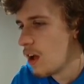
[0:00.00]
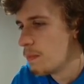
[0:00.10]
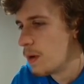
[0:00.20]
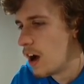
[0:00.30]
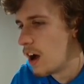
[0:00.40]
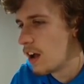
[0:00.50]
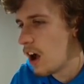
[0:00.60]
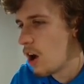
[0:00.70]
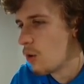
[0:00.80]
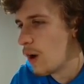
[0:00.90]
But,
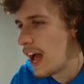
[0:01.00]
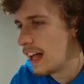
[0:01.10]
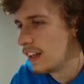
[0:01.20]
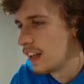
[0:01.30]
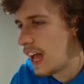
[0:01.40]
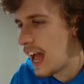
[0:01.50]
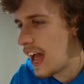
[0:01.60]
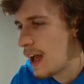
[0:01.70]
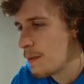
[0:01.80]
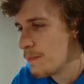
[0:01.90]
oh well.
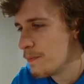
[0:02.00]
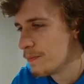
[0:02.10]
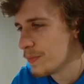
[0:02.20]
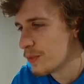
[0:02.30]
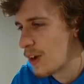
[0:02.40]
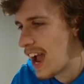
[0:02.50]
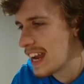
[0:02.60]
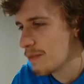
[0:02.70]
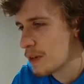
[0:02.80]
Right.